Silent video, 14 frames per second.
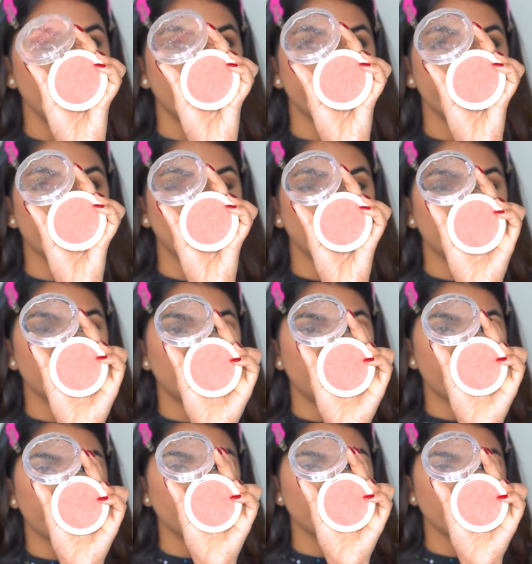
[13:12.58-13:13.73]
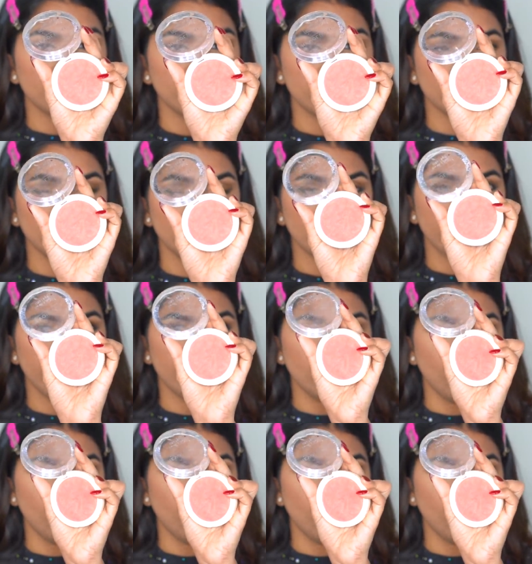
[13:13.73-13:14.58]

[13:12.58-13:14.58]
reloaded blusher in the shade